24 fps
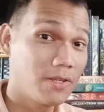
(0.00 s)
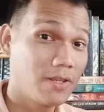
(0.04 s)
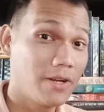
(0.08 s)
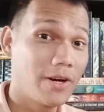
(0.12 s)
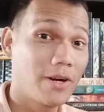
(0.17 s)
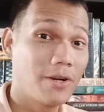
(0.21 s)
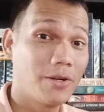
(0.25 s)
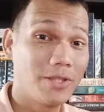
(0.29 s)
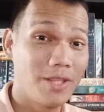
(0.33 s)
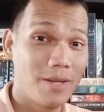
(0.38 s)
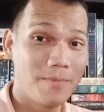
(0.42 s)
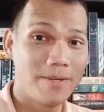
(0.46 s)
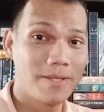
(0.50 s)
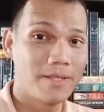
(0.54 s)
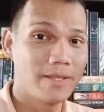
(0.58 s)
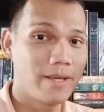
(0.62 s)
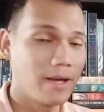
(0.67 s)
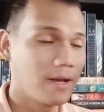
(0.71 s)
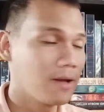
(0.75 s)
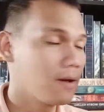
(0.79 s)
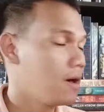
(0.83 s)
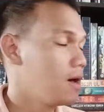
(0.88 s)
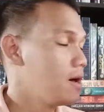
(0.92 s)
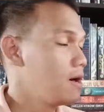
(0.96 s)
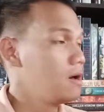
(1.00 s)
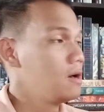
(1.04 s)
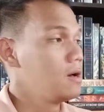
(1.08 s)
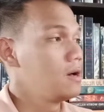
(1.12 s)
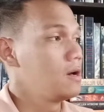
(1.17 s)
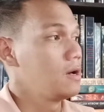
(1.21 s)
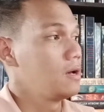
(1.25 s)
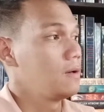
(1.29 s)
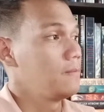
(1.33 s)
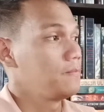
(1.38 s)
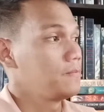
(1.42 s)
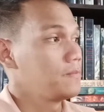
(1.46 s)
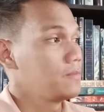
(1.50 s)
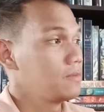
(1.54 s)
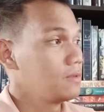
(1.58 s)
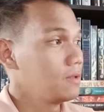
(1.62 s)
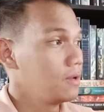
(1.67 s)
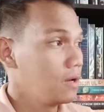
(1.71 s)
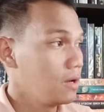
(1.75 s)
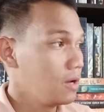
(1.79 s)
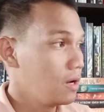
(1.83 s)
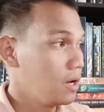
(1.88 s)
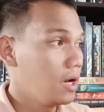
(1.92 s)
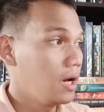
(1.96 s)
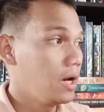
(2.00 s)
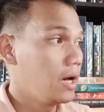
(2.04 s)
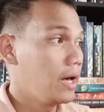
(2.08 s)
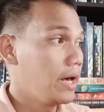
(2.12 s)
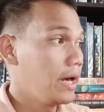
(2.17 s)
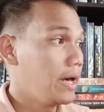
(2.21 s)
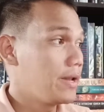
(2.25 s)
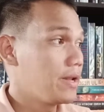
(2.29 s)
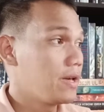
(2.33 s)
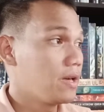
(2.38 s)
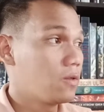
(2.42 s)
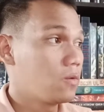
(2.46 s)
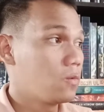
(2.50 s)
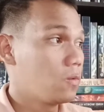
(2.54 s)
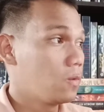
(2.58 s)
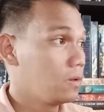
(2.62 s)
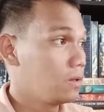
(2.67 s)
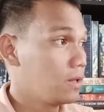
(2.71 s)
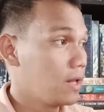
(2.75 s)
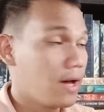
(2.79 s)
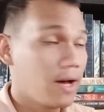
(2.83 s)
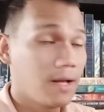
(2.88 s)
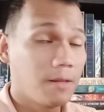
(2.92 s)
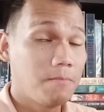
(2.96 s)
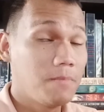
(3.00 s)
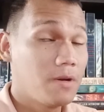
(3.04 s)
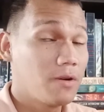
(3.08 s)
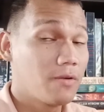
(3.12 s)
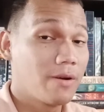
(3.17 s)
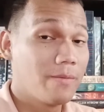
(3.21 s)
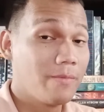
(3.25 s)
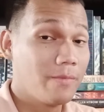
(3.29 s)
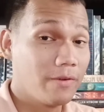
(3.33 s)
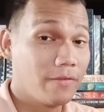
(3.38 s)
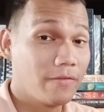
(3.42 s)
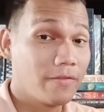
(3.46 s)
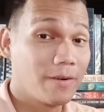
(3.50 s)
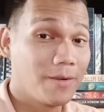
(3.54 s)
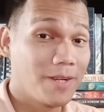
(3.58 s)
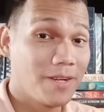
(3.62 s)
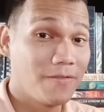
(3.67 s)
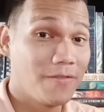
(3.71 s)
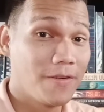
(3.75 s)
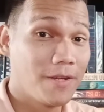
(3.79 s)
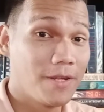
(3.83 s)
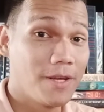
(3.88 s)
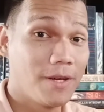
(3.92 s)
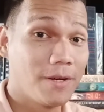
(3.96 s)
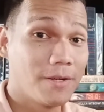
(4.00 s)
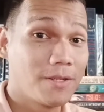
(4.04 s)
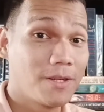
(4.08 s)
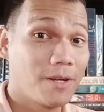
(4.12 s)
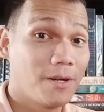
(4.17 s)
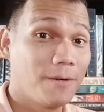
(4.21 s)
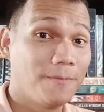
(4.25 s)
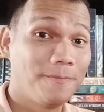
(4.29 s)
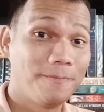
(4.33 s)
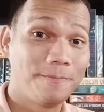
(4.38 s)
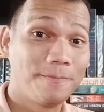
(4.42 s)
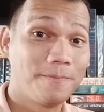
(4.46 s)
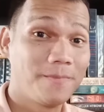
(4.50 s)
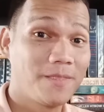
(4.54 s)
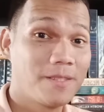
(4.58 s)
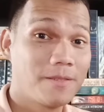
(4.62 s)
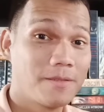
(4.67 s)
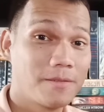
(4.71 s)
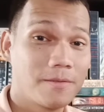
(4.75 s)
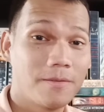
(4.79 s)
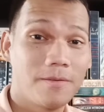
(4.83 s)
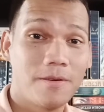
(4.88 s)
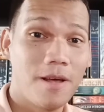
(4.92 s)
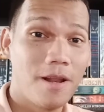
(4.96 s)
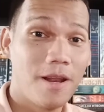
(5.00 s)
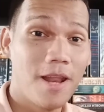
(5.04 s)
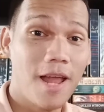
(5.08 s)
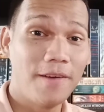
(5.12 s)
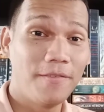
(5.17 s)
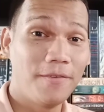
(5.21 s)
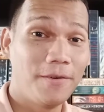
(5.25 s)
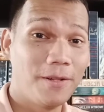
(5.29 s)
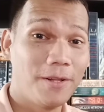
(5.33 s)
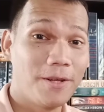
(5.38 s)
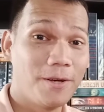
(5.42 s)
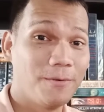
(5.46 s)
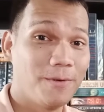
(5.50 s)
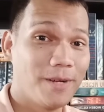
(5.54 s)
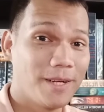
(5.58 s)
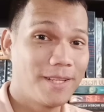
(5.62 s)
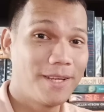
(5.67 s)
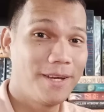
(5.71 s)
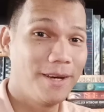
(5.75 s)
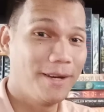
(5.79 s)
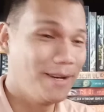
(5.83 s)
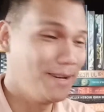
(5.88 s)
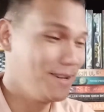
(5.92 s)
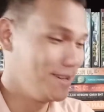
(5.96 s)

there goes the mistake and it will not be removed from the video so laugh all you want